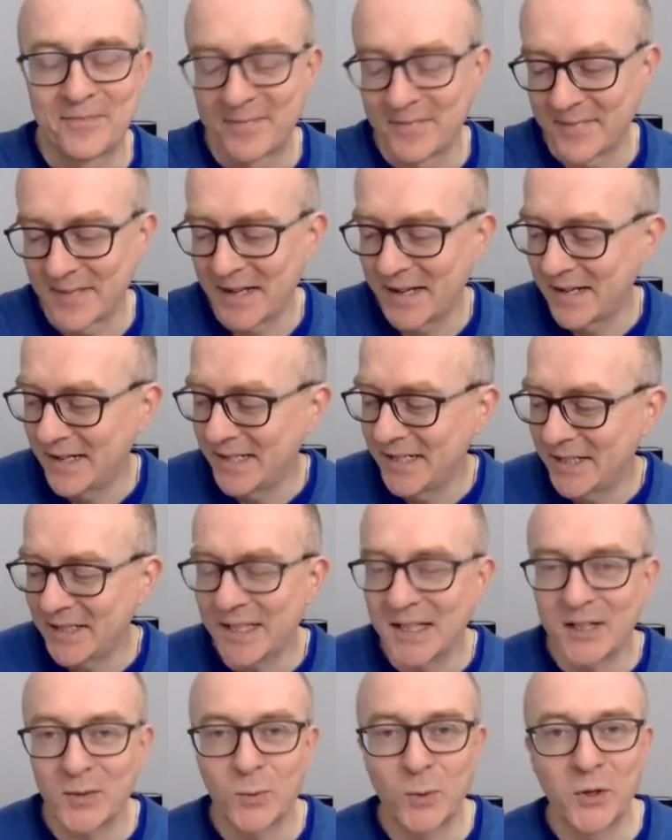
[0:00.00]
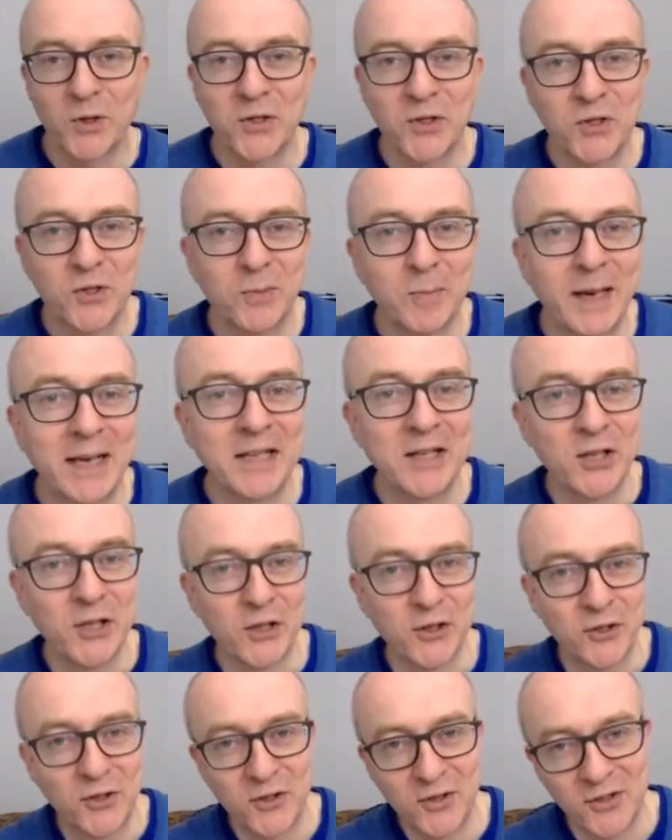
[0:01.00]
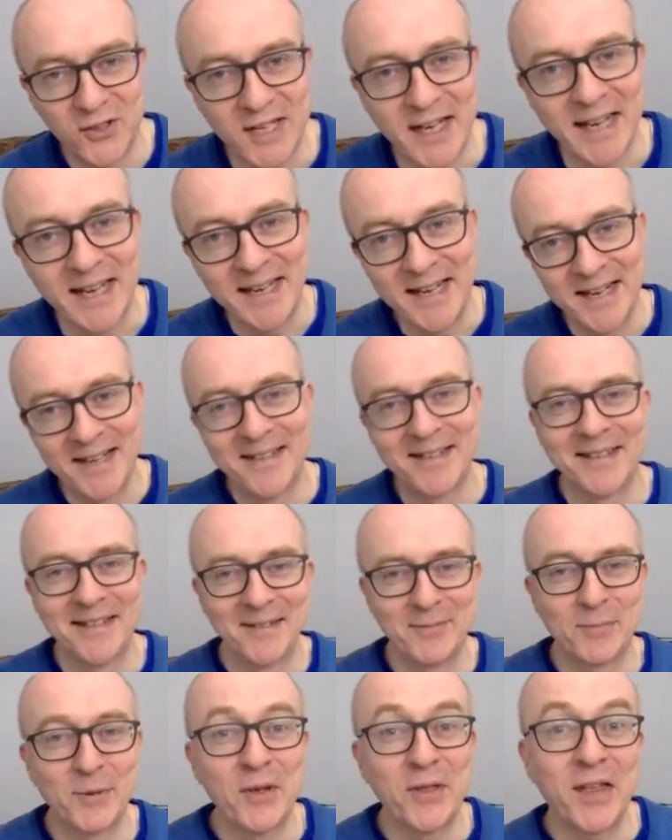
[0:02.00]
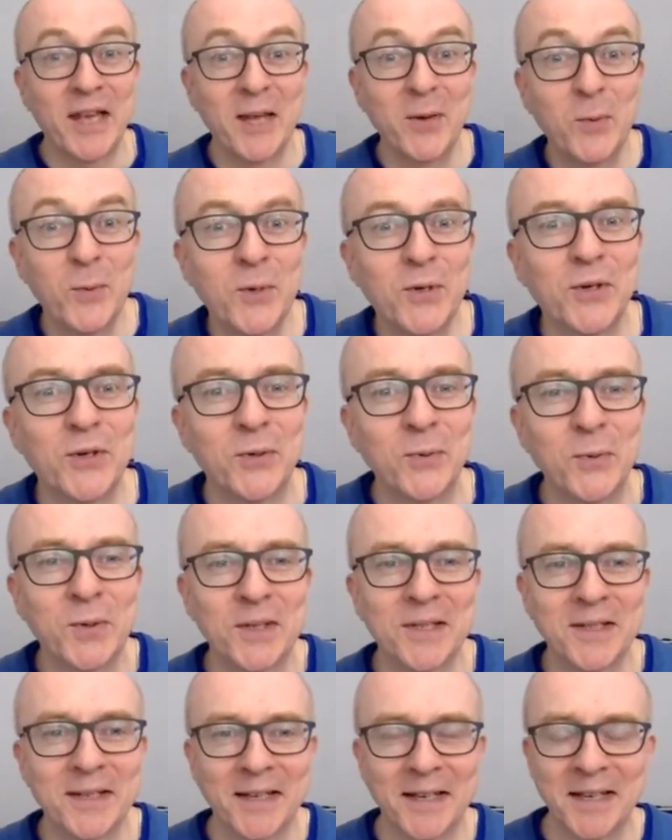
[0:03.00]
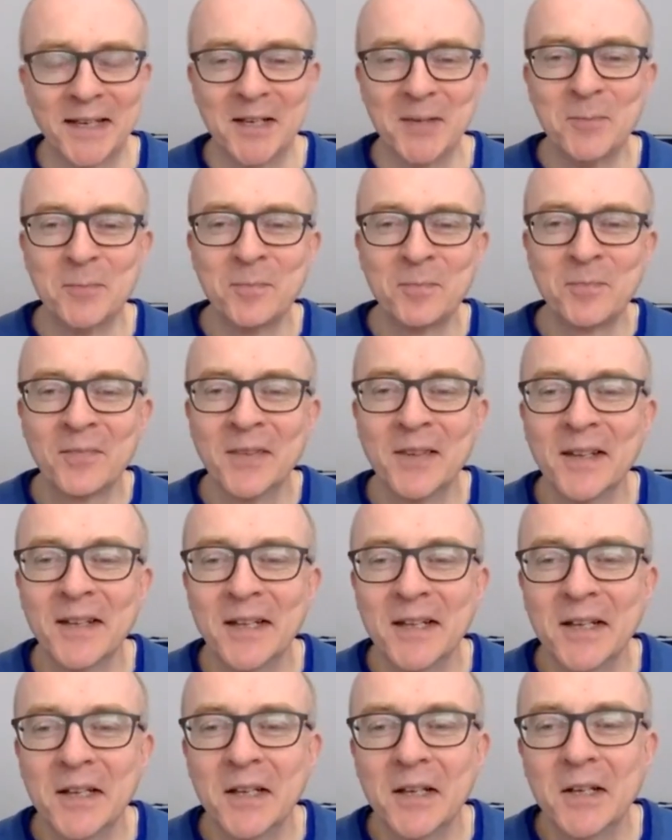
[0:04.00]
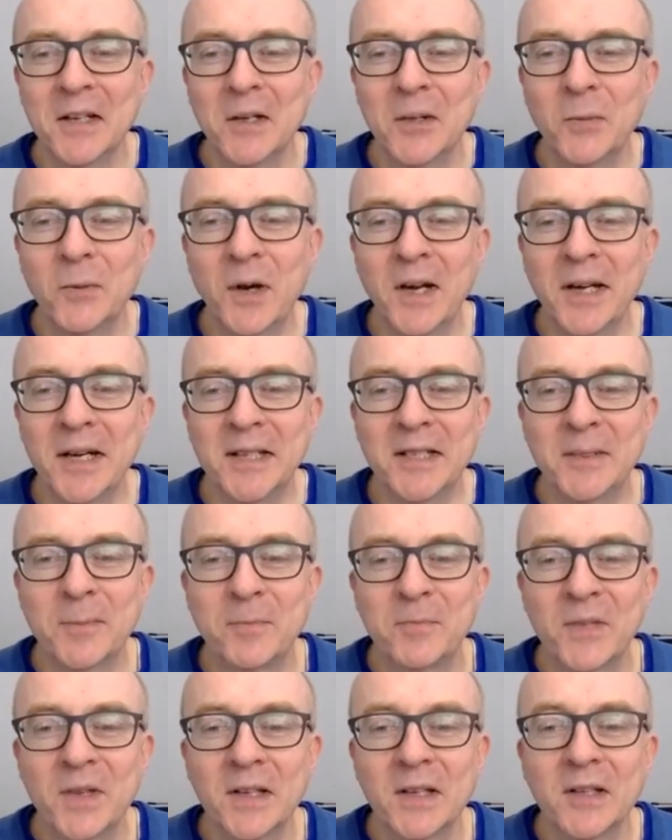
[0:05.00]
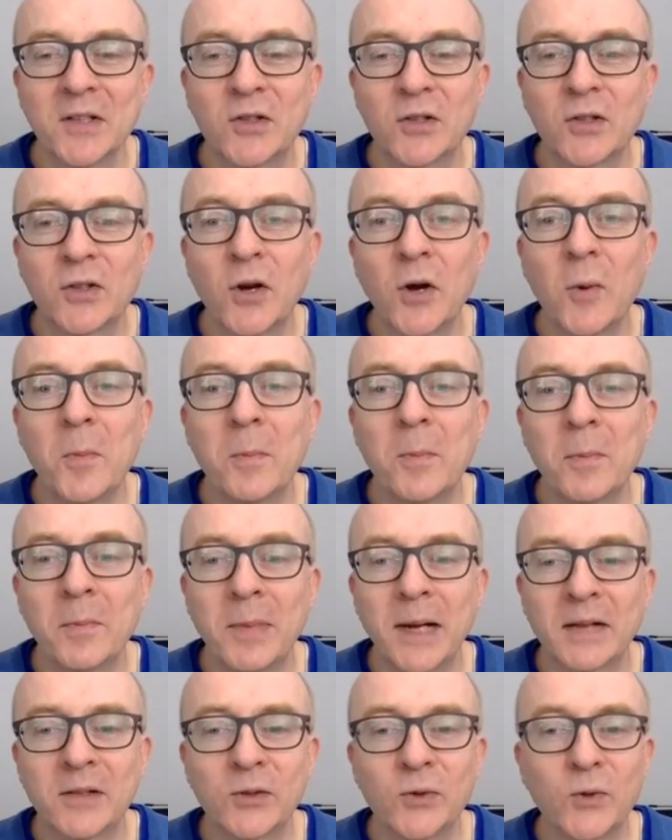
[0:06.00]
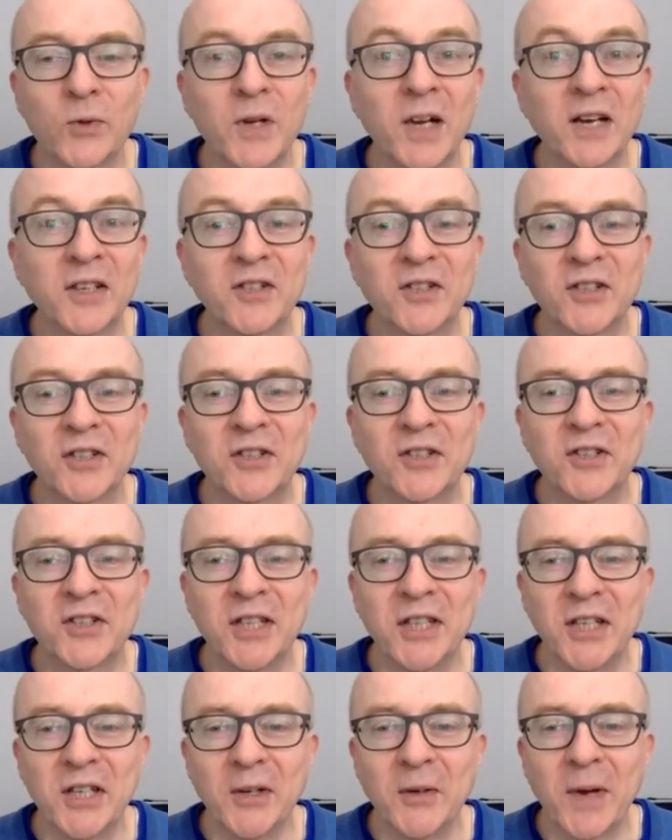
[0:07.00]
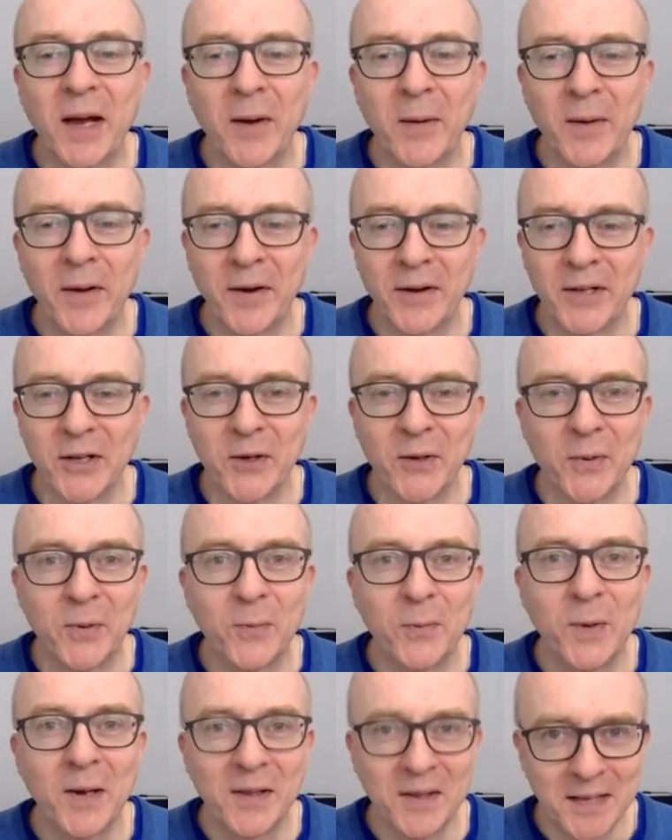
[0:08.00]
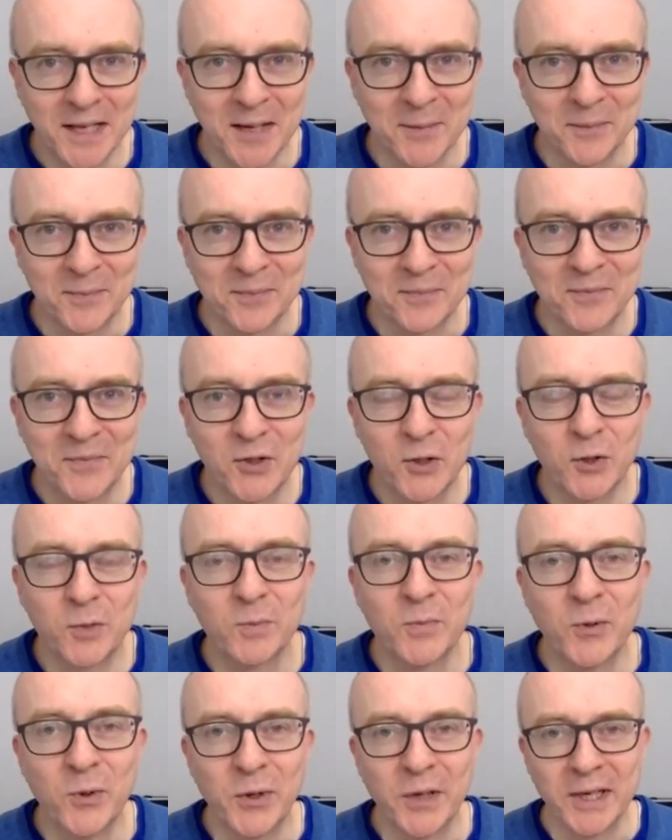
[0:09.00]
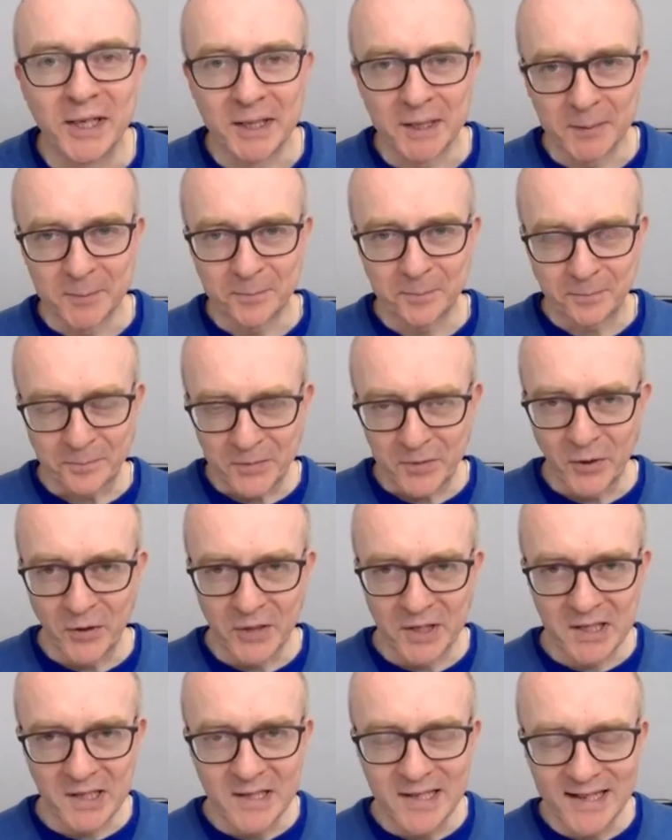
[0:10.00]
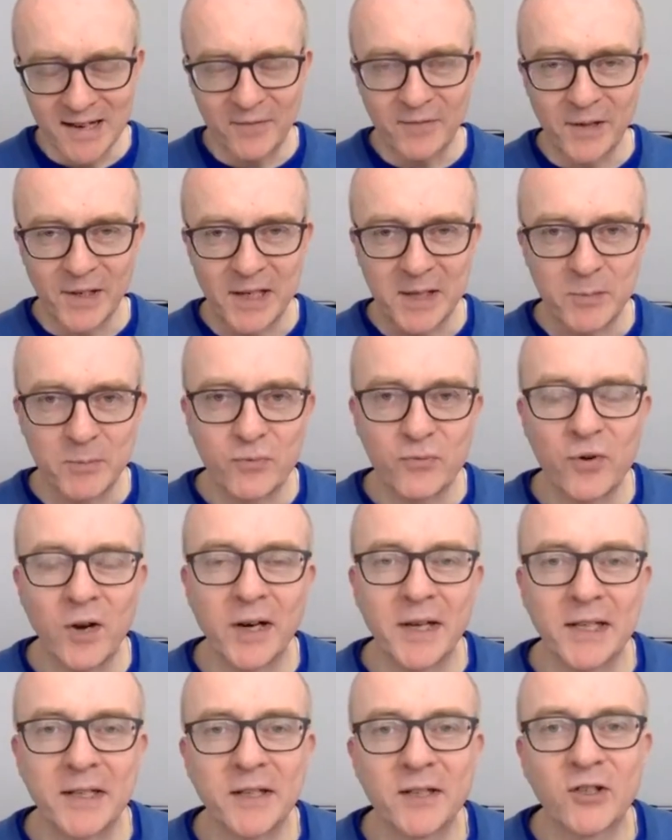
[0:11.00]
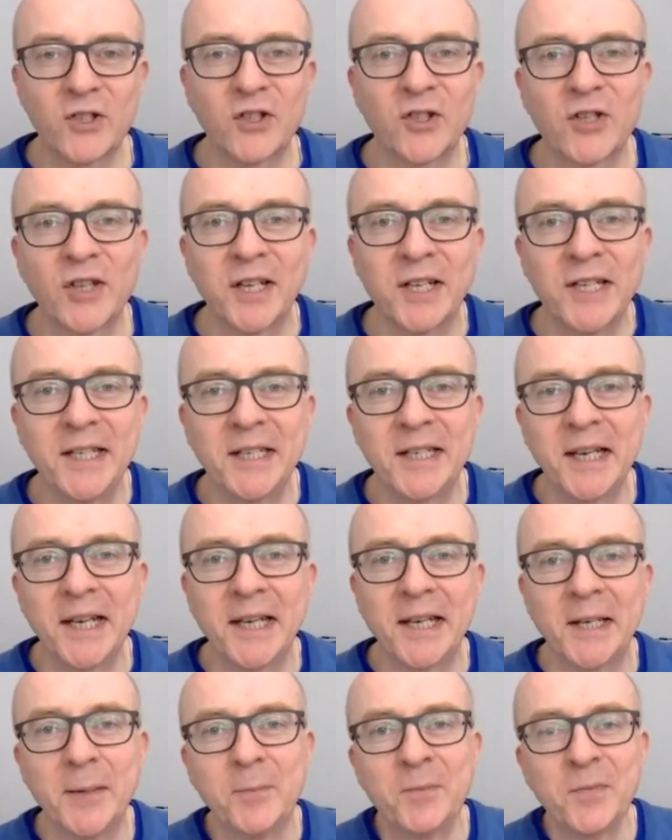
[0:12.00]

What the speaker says: At least that's what the Spaniards say, but they would, wouldn't they? Right. Tom Batu, nice to see you. How are you? Welcome. Good morning on this lovely, bright, sunny day.